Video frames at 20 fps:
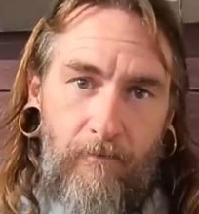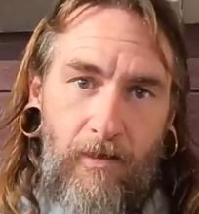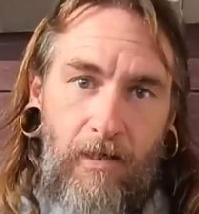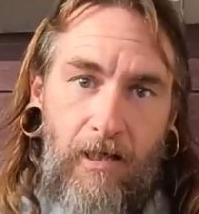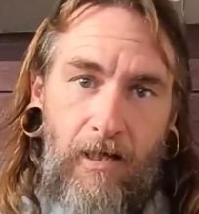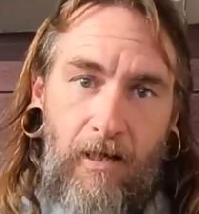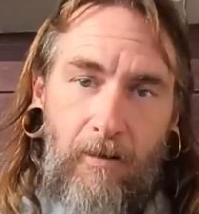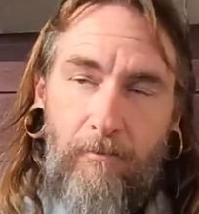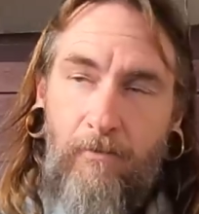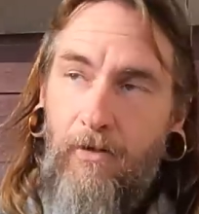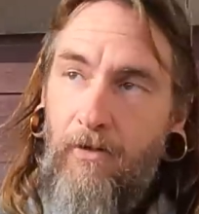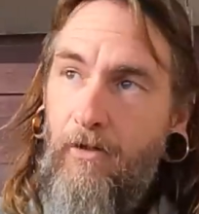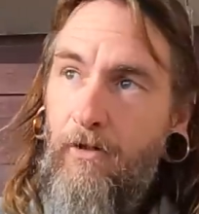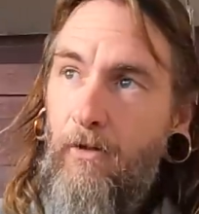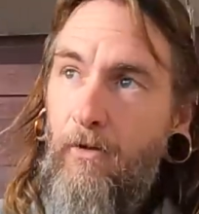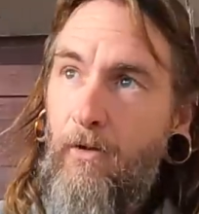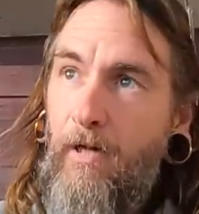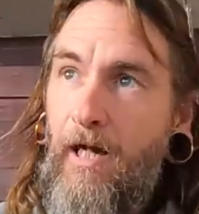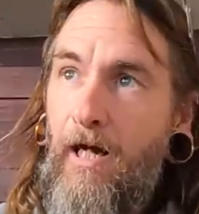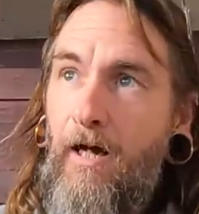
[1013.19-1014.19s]
And I'm going to
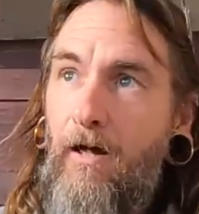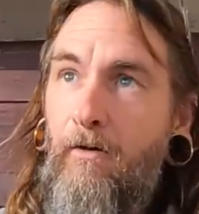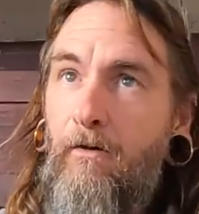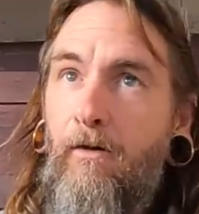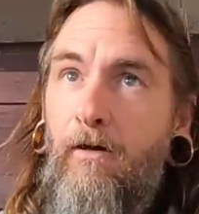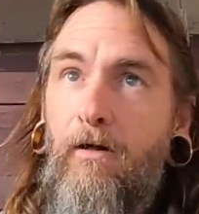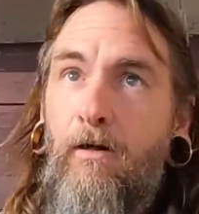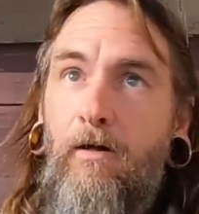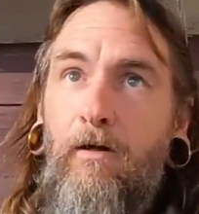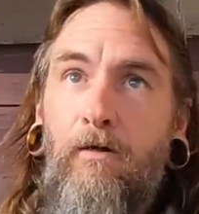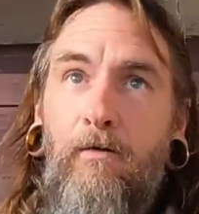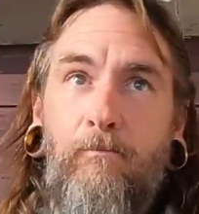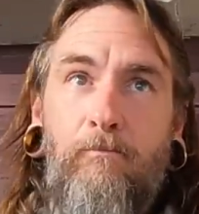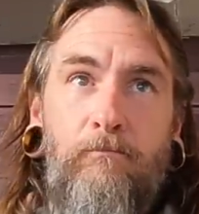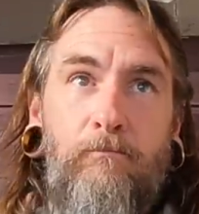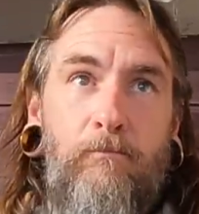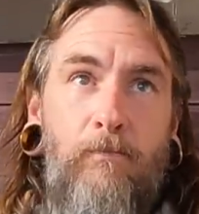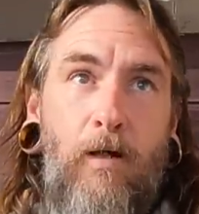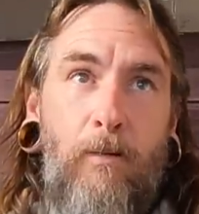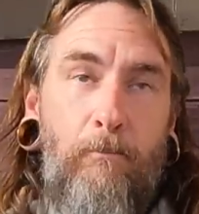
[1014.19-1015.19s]
go down
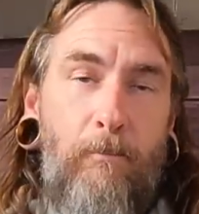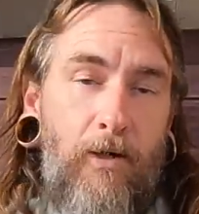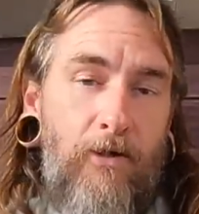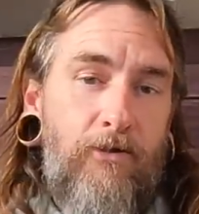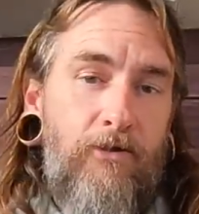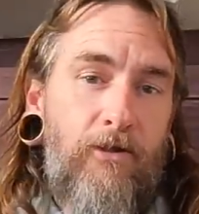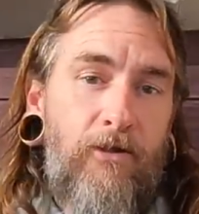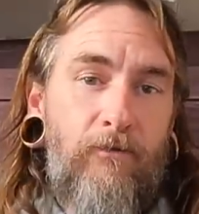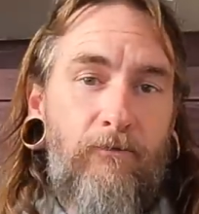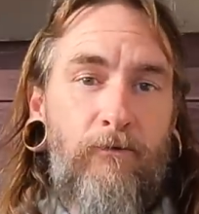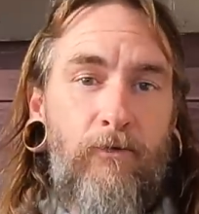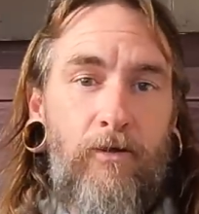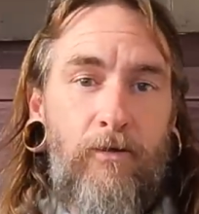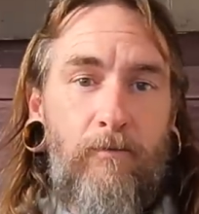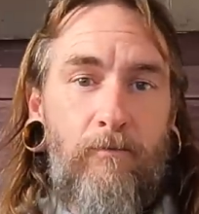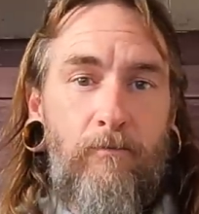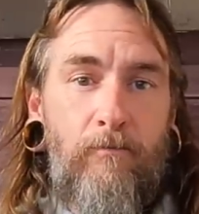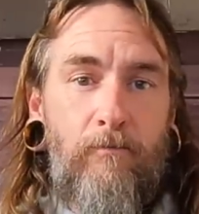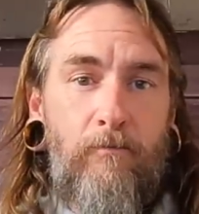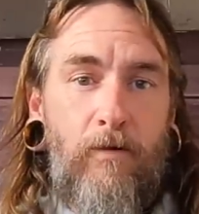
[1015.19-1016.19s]
a bunch of
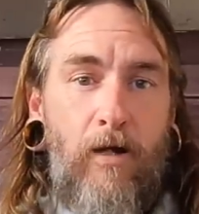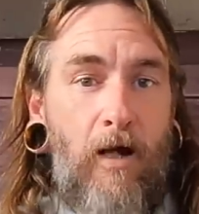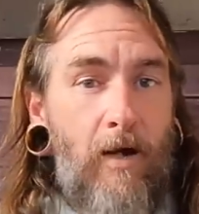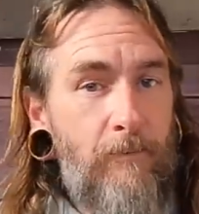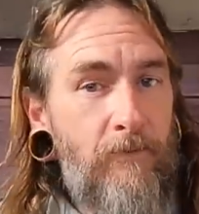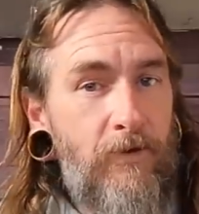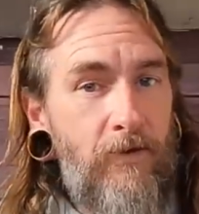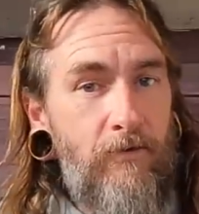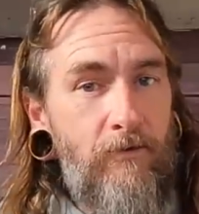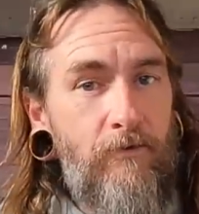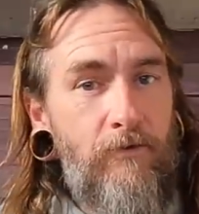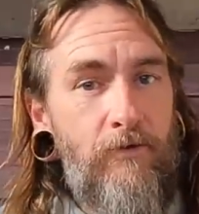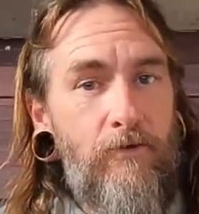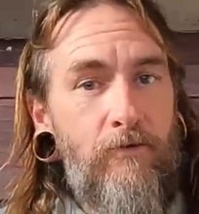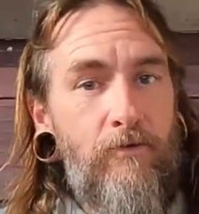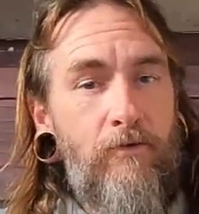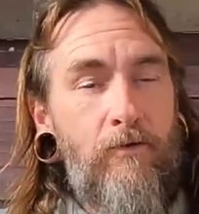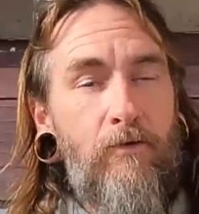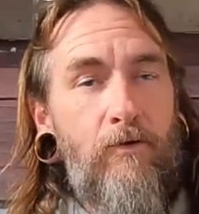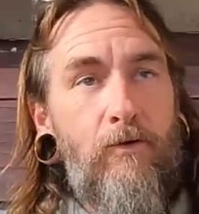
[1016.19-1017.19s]
different
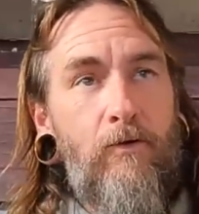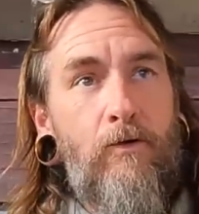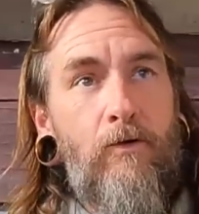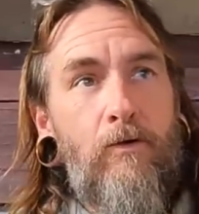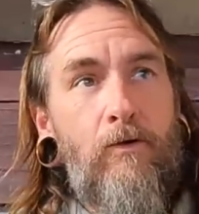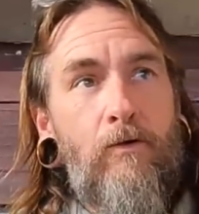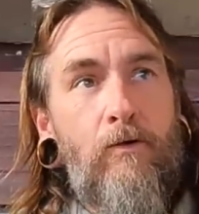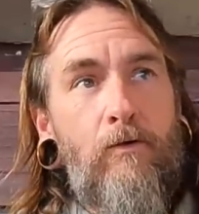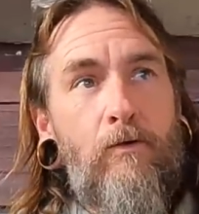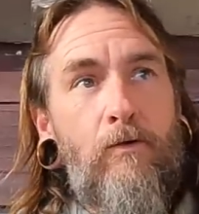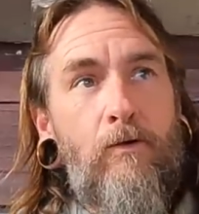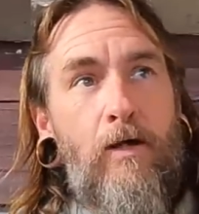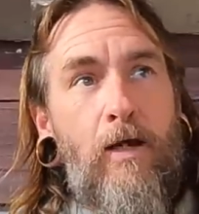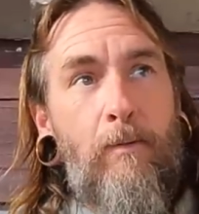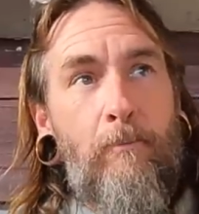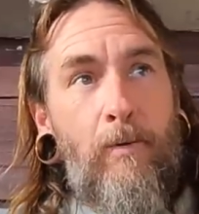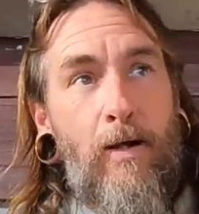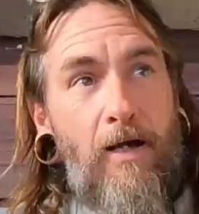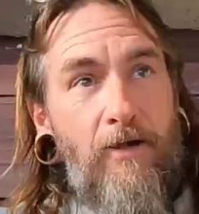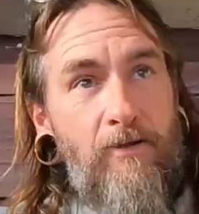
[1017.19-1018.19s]
options
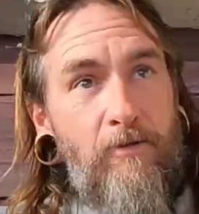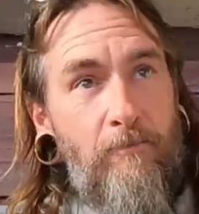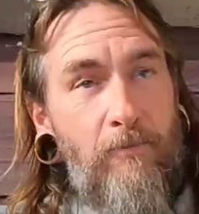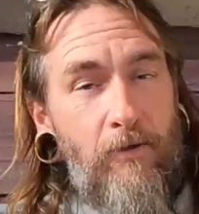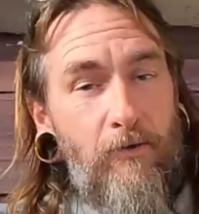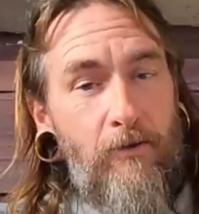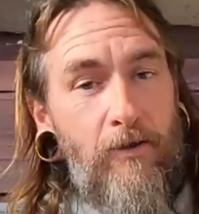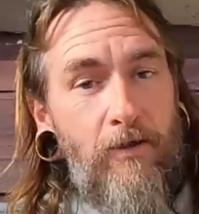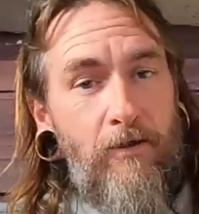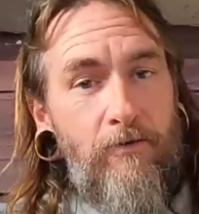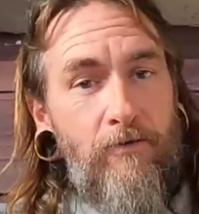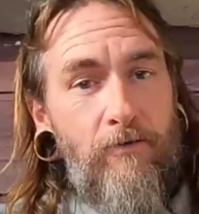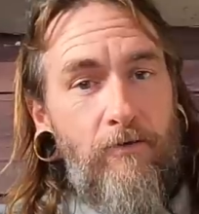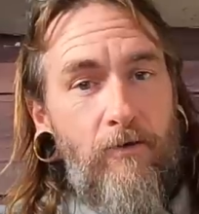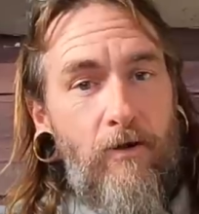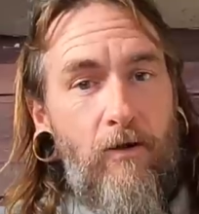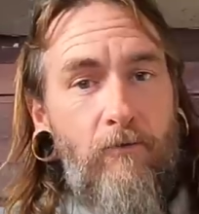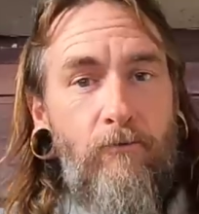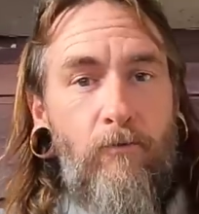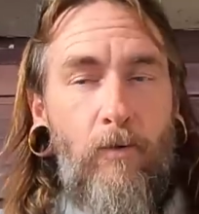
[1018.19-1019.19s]
and possibilities
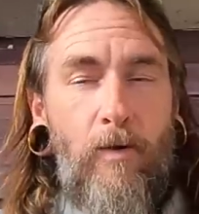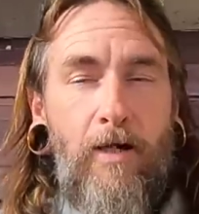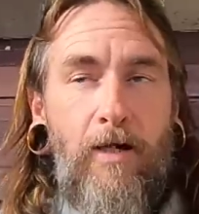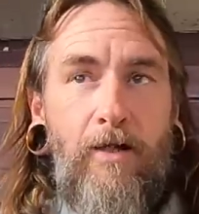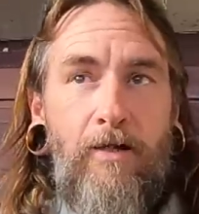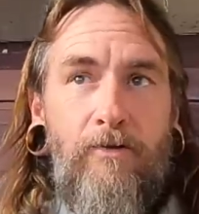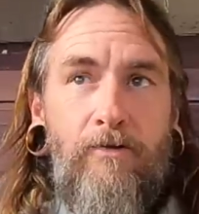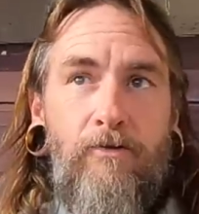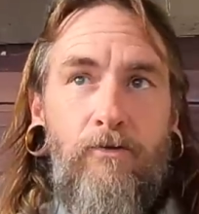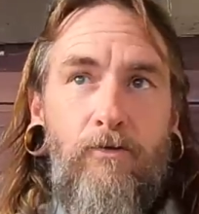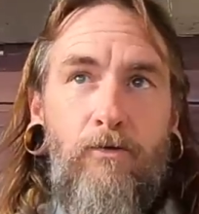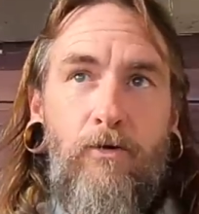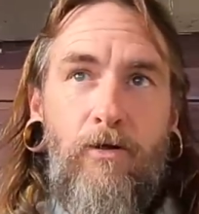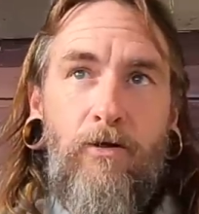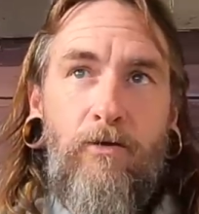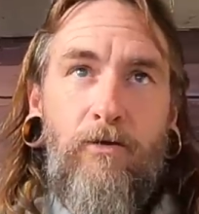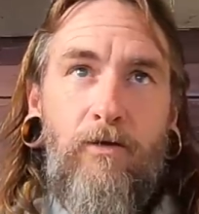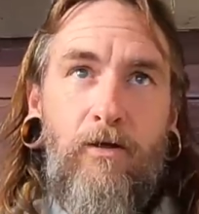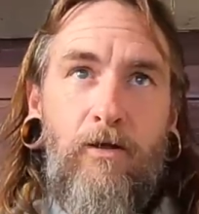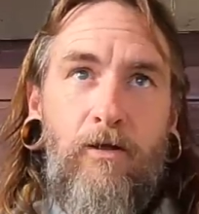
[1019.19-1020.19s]
of ways you
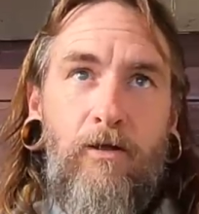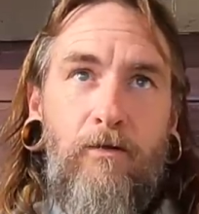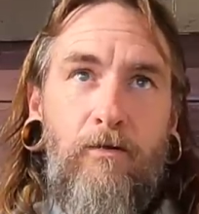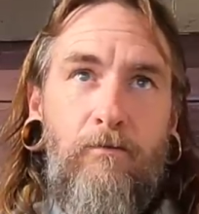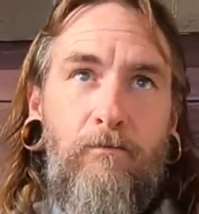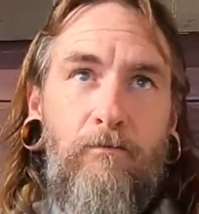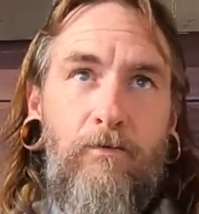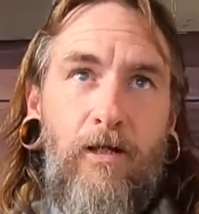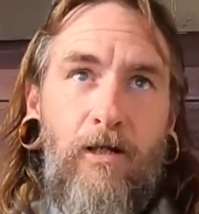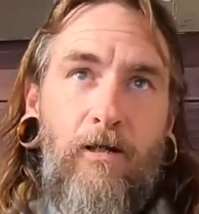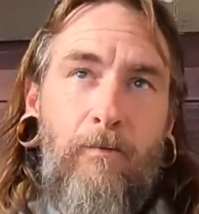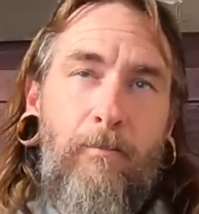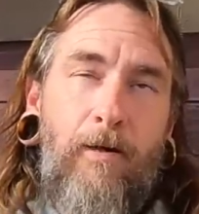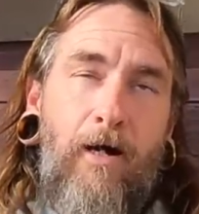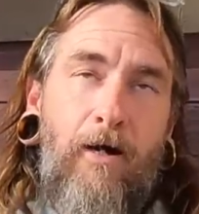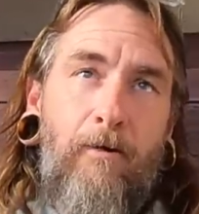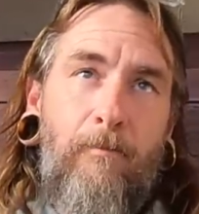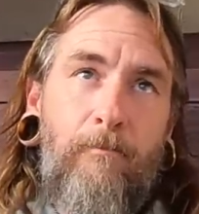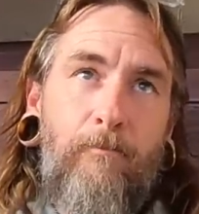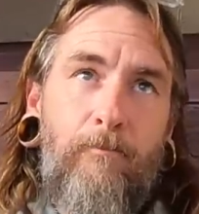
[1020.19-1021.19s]
can think
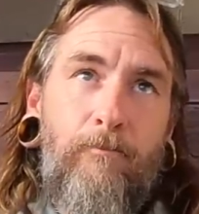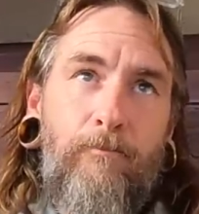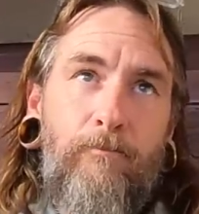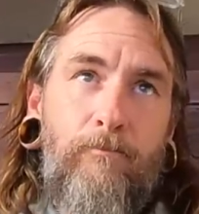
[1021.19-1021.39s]
about